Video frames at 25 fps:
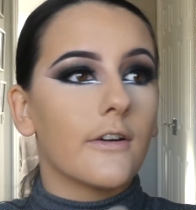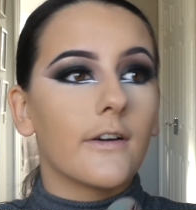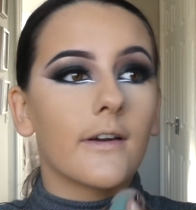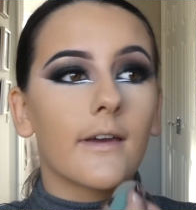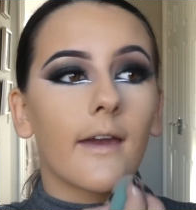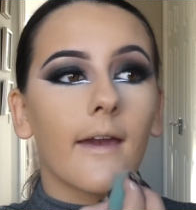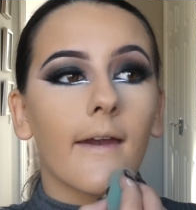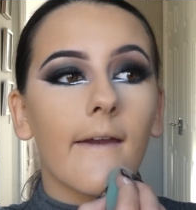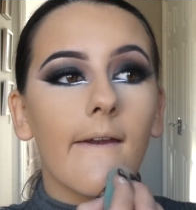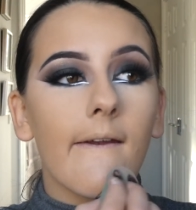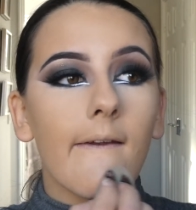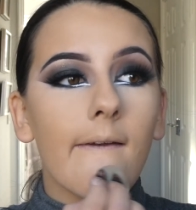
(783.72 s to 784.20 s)

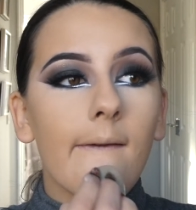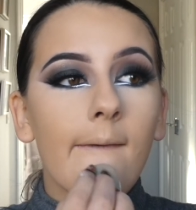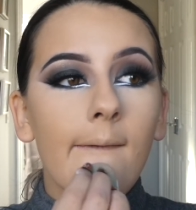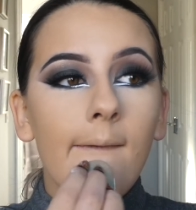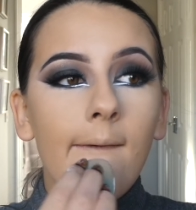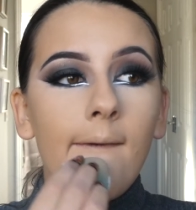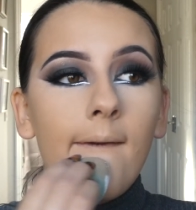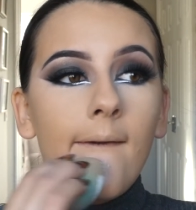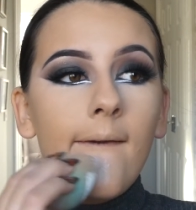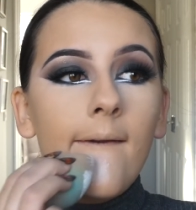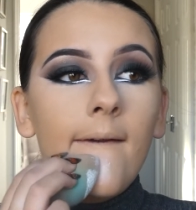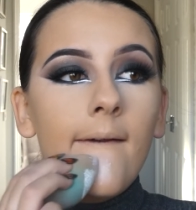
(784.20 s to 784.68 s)
Cookie,
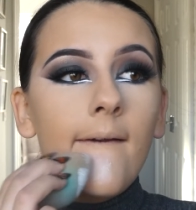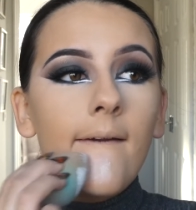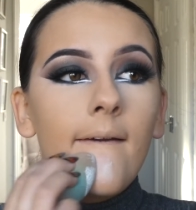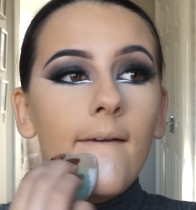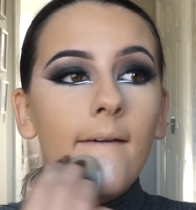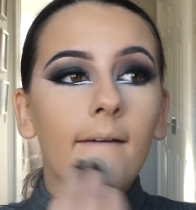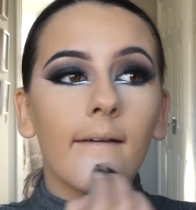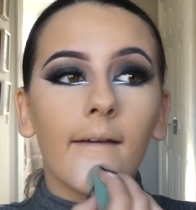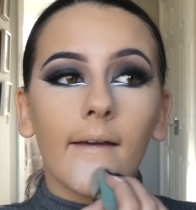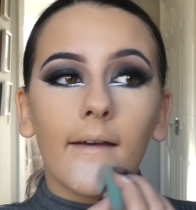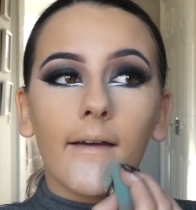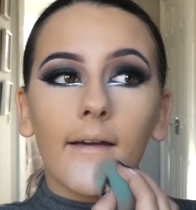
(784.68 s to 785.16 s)

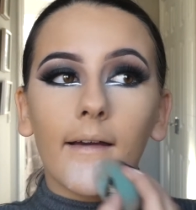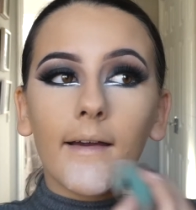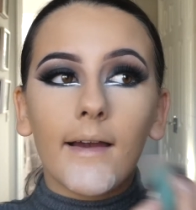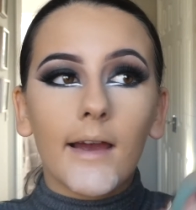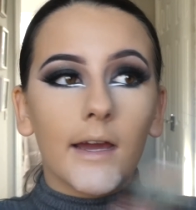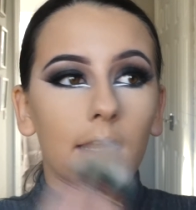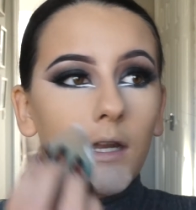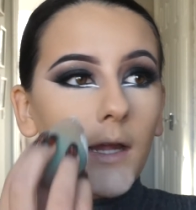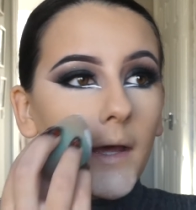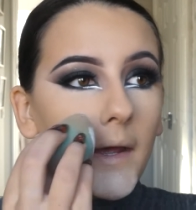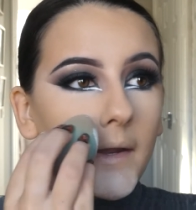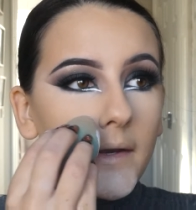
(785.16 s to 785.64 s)

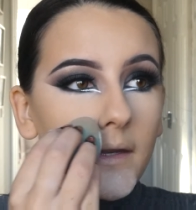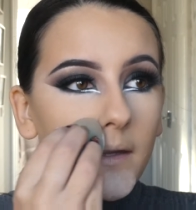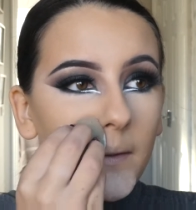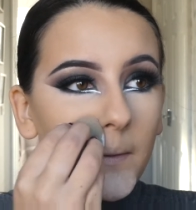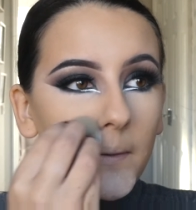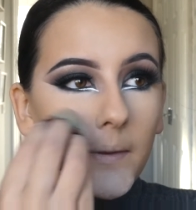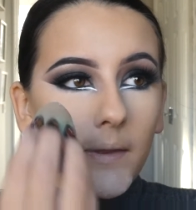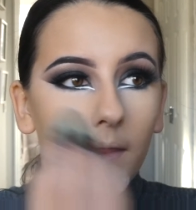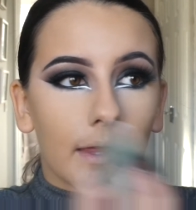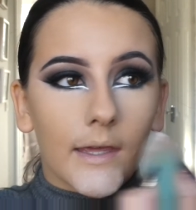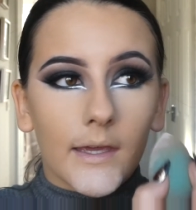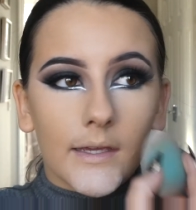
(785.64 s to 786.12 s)
and I
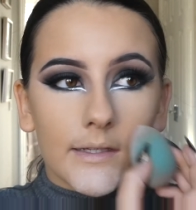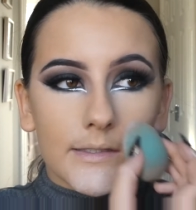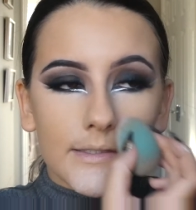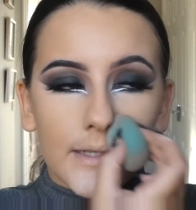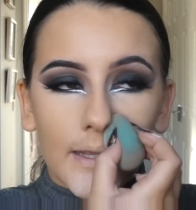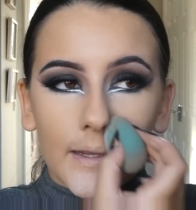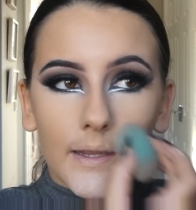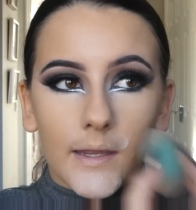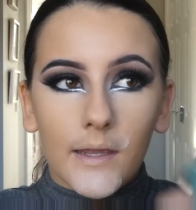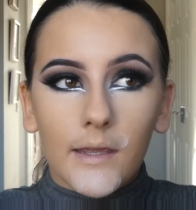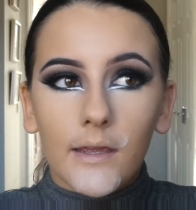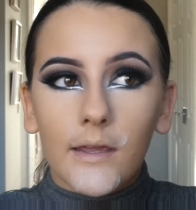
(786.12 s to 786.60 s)
do this
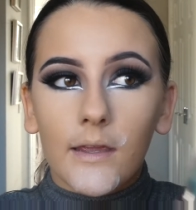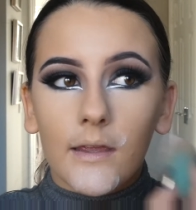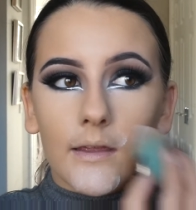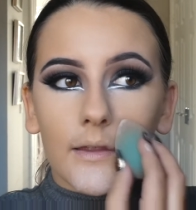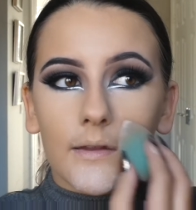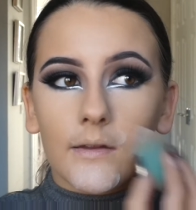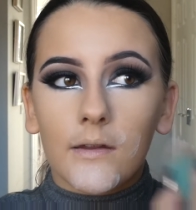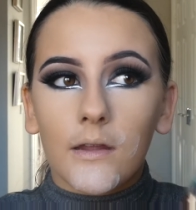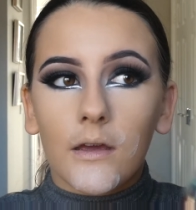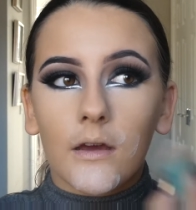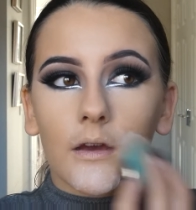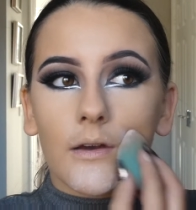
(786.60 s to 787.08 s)

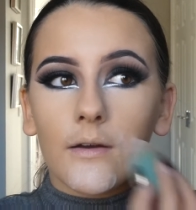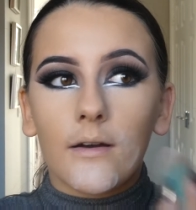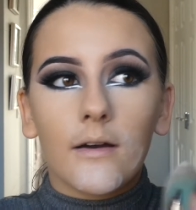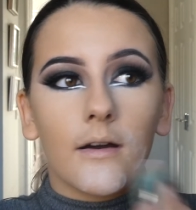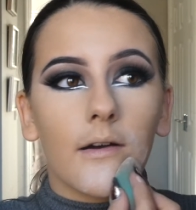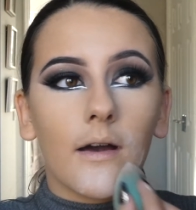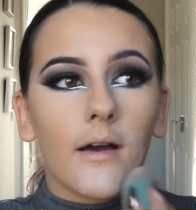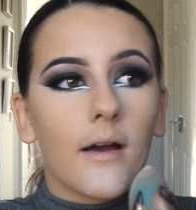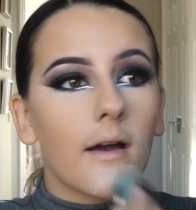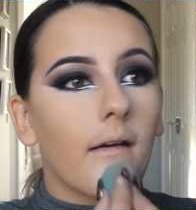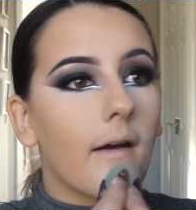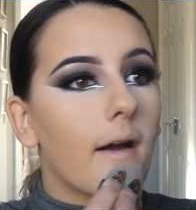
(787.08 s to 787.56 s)
in
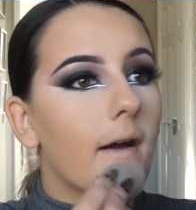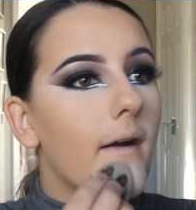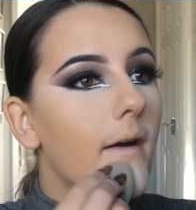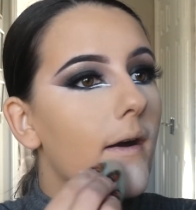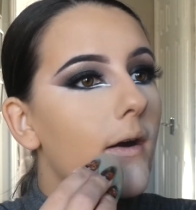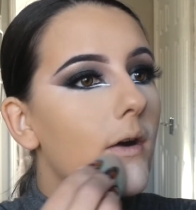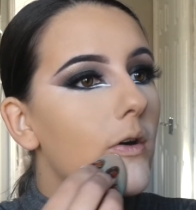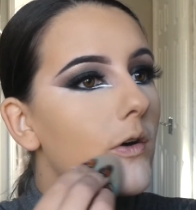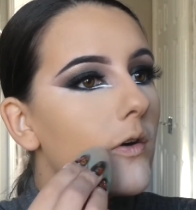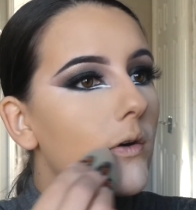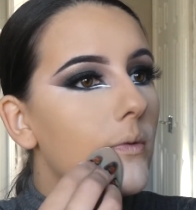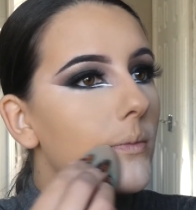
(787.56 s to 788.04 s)

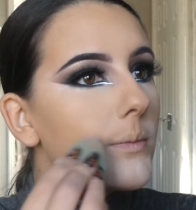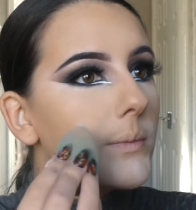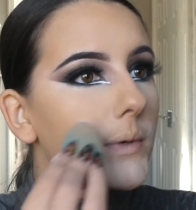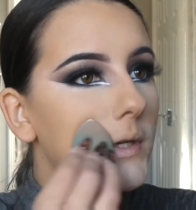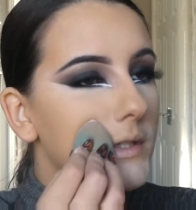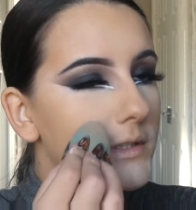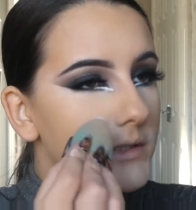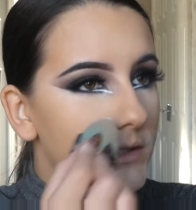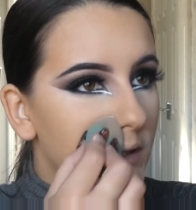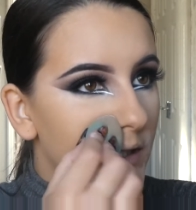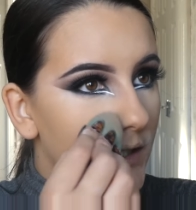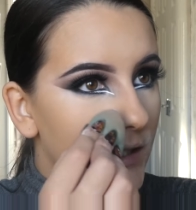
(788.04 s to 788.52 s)
all my
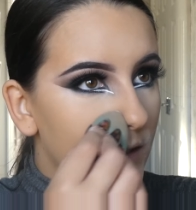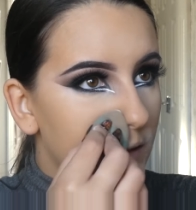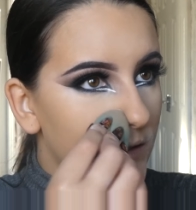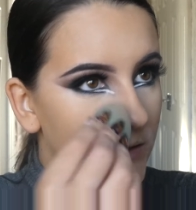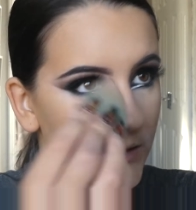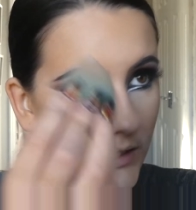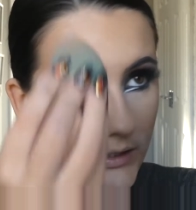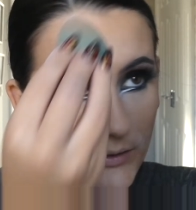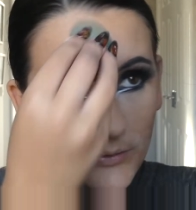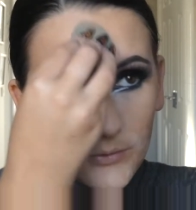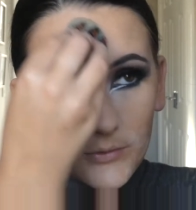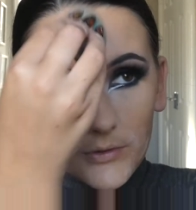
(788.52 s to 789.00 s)

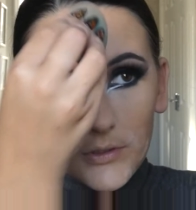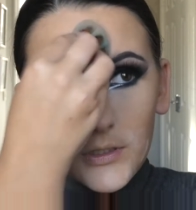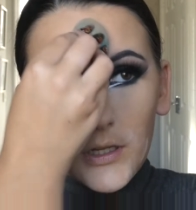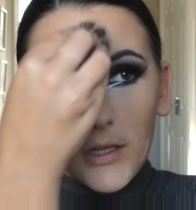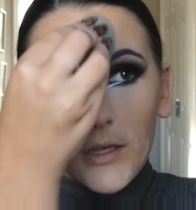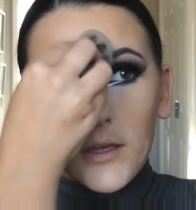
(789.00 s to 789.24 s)
T-zone